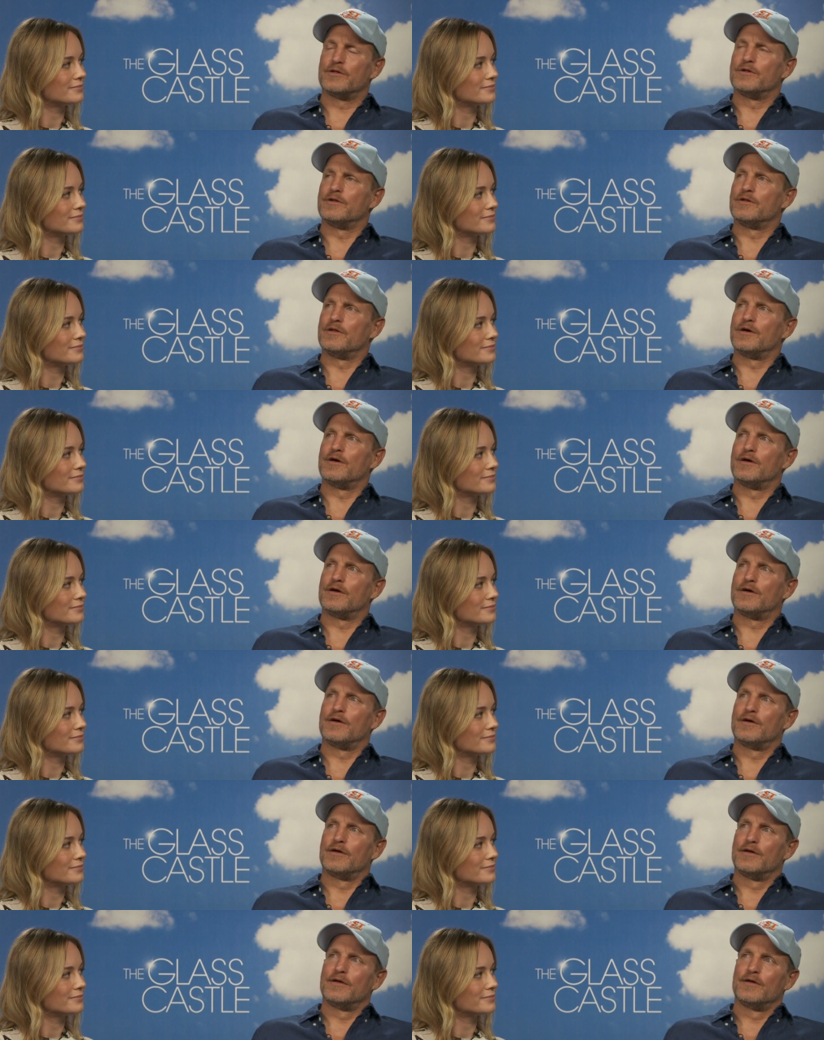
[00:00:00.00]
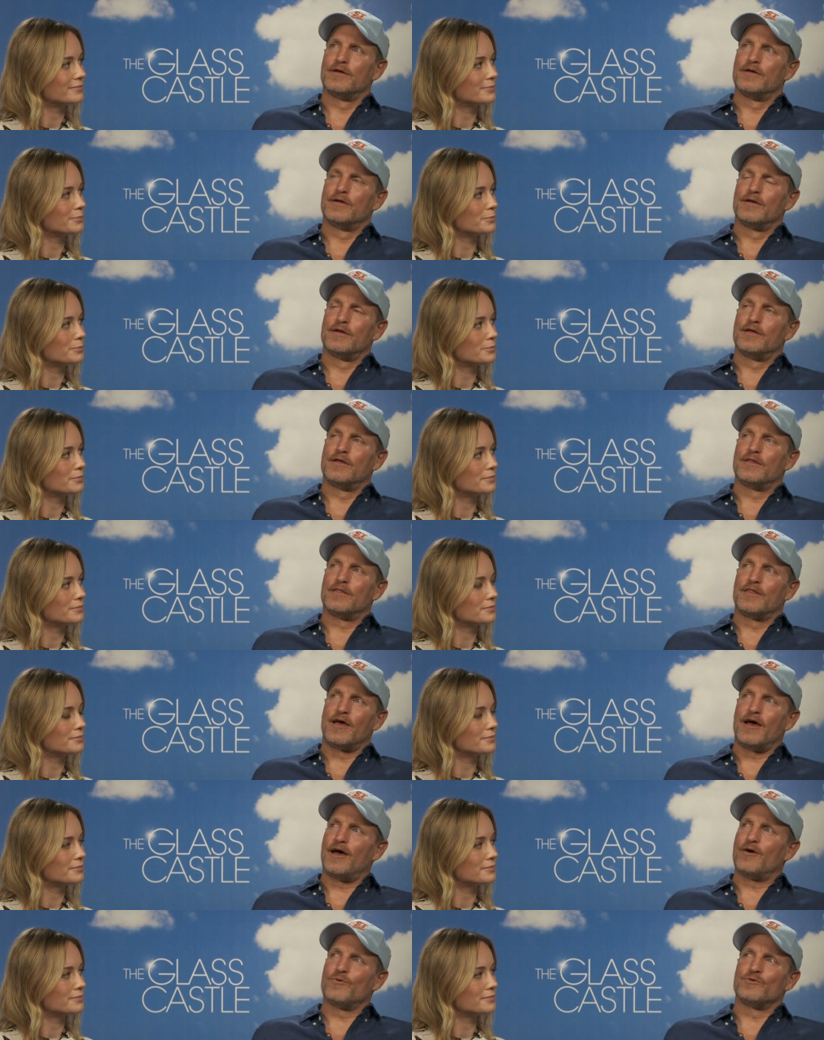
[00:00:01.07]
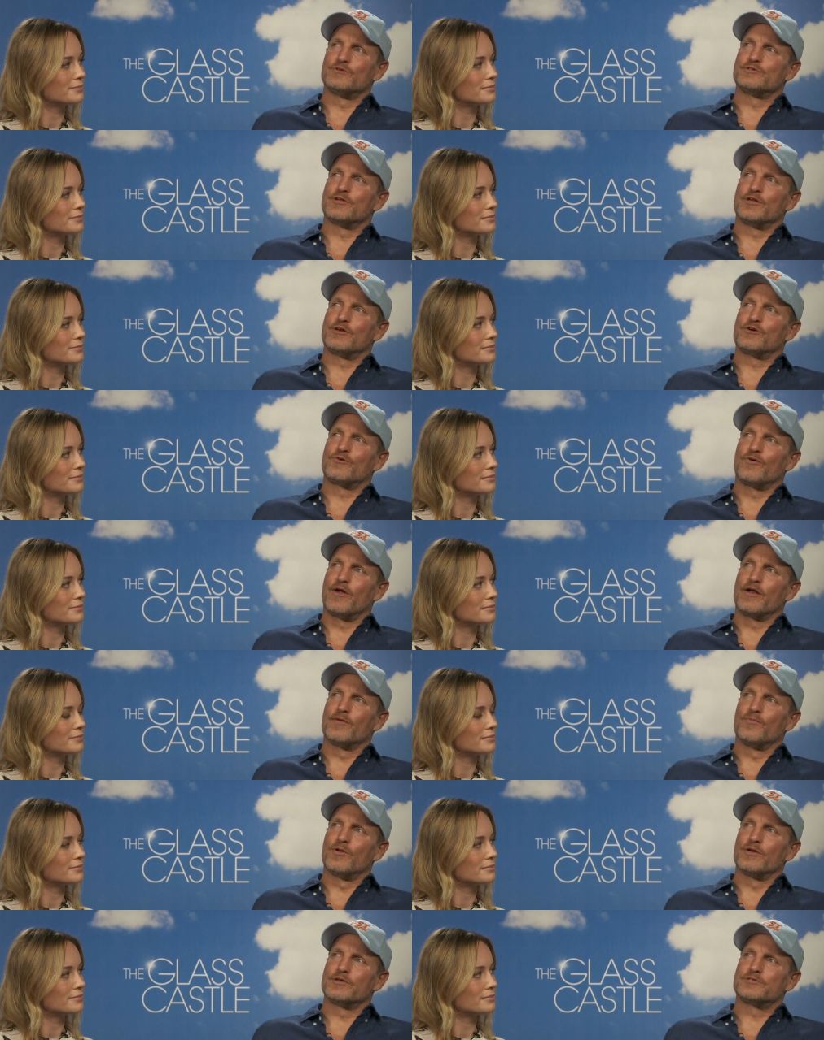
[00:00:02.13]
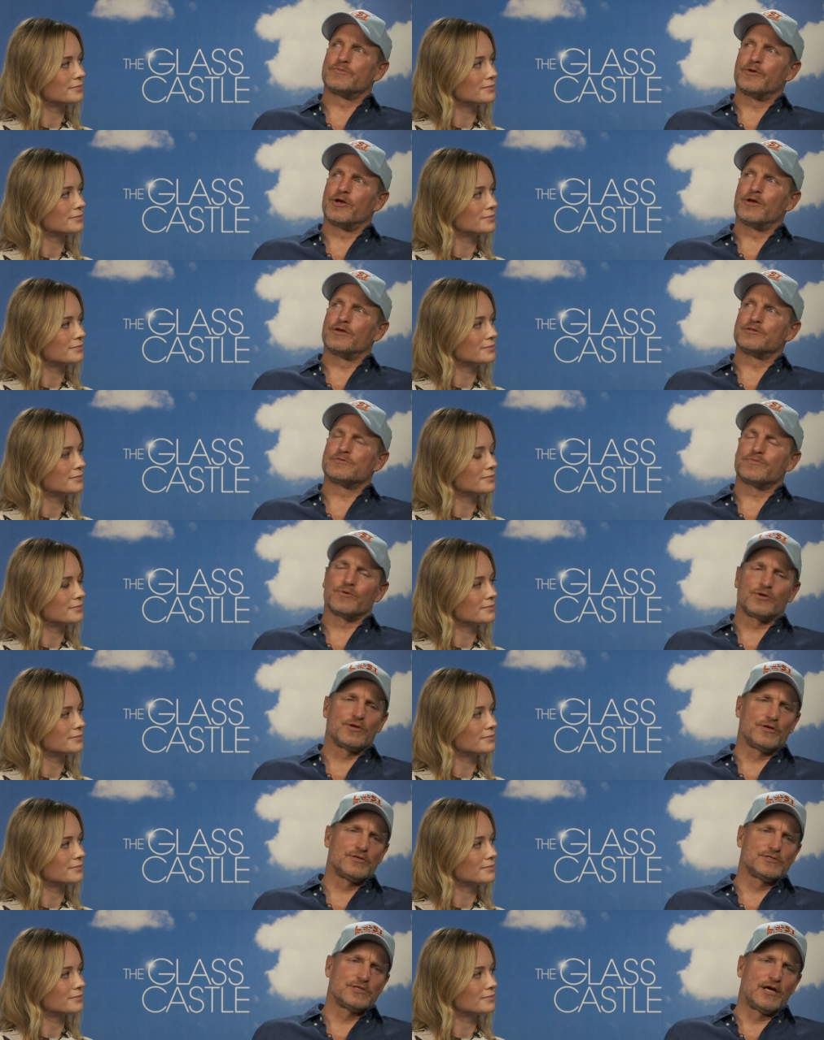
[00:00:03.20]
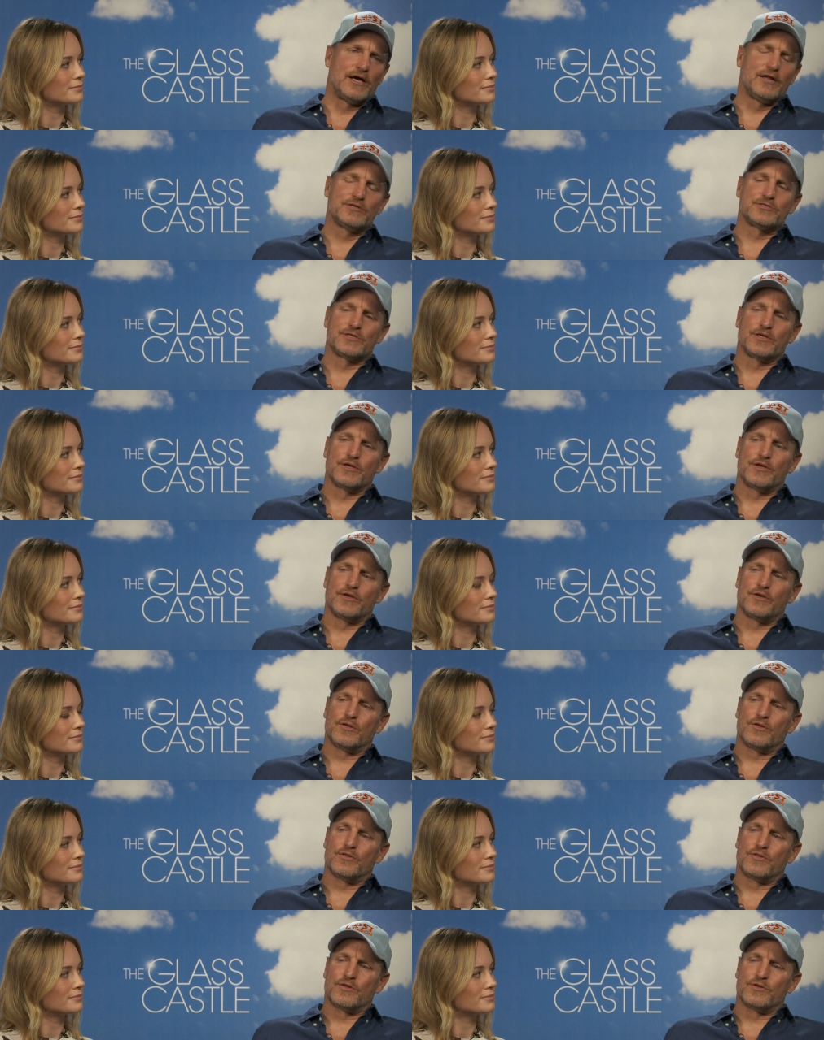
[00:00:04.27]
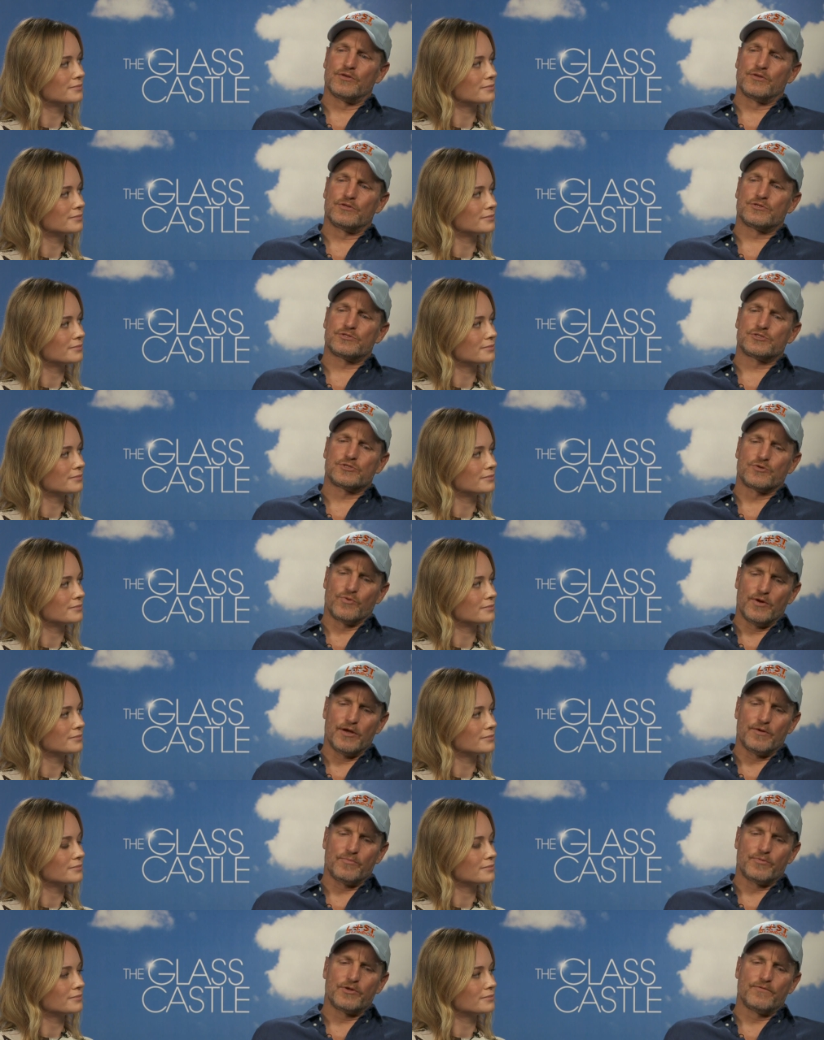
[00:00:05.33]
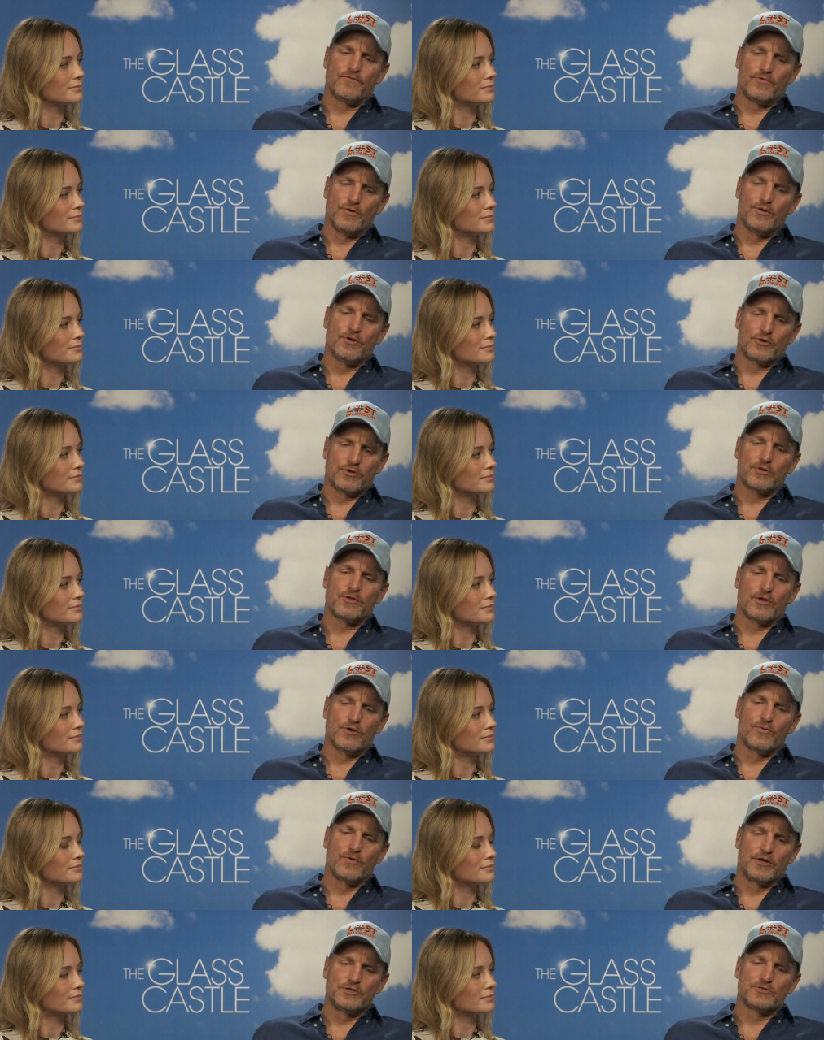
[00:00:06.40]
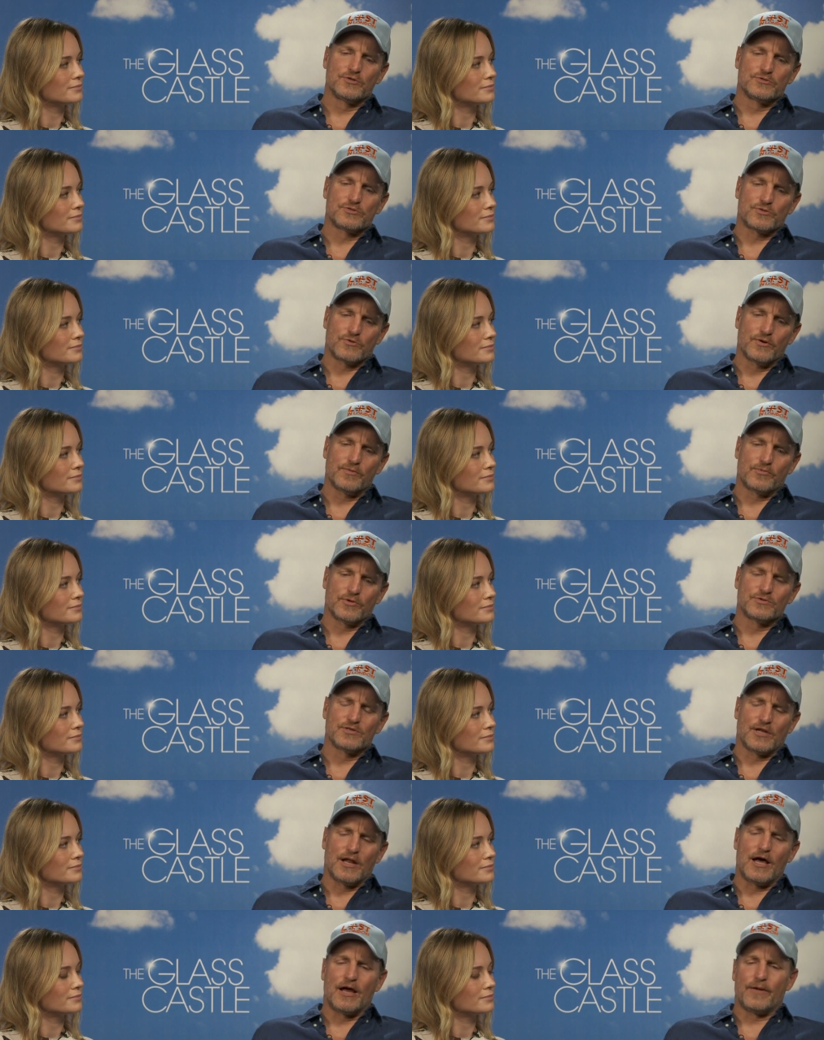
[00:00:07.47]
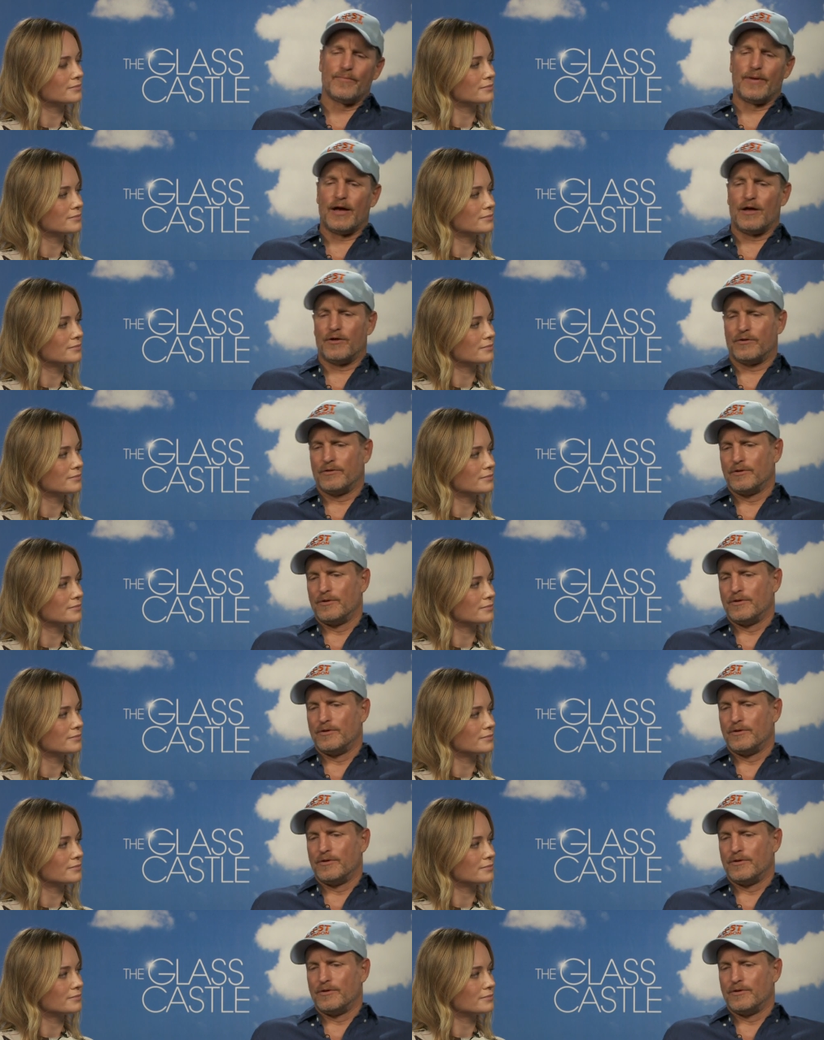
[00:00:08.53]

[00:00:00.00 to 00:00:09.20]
Speaker 1: and uh, that was an incredible experience because honestly, the script, if you looked at the original script, it was a lot about